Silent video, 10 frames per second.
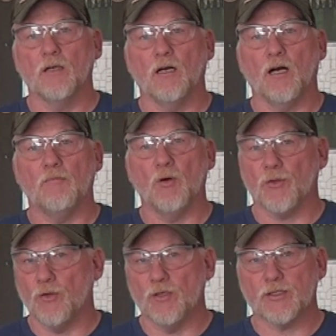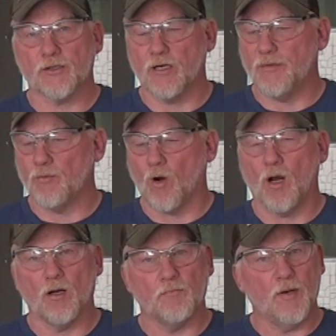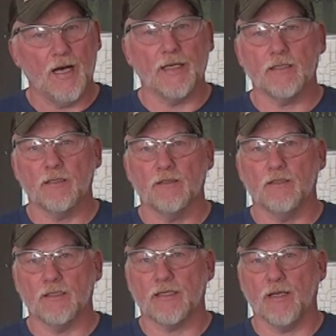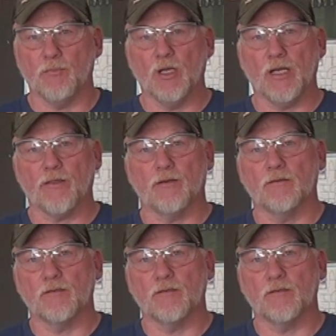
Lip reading: both units are going to be wrong but the same length.